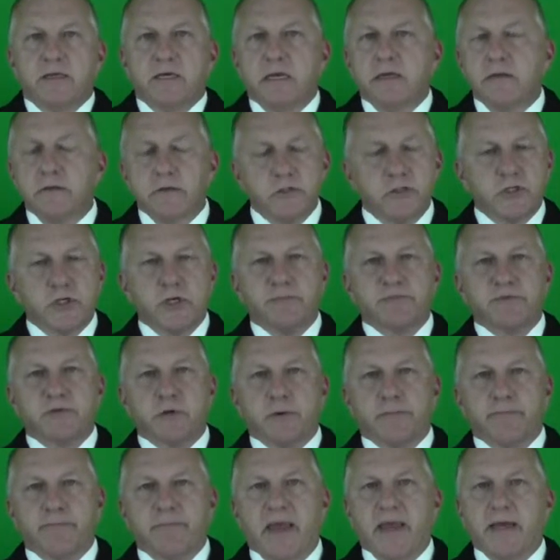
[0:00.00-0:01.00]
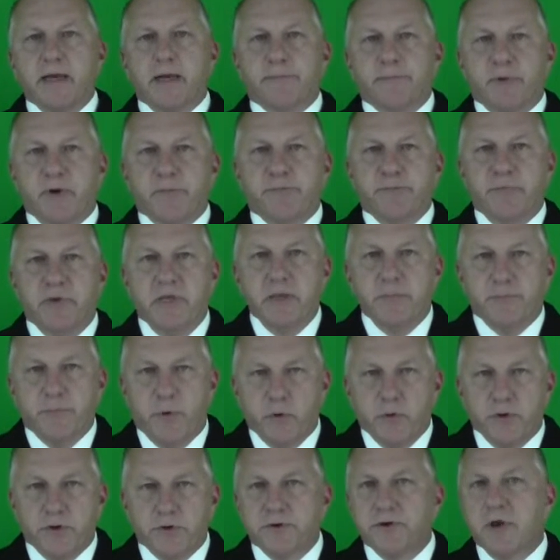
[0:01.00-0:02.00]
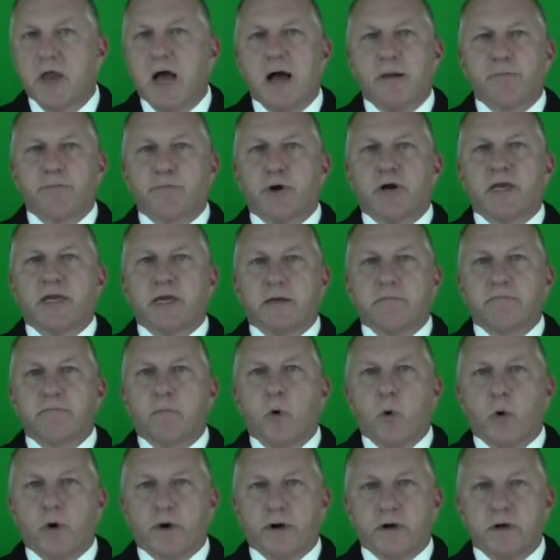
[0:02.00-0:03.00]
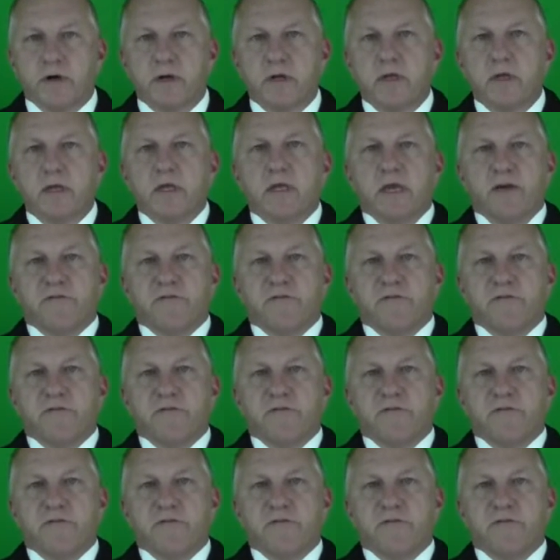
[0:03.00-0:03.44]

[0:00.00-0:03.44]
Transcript: dealerships are made up of people. They're not brick and mortar.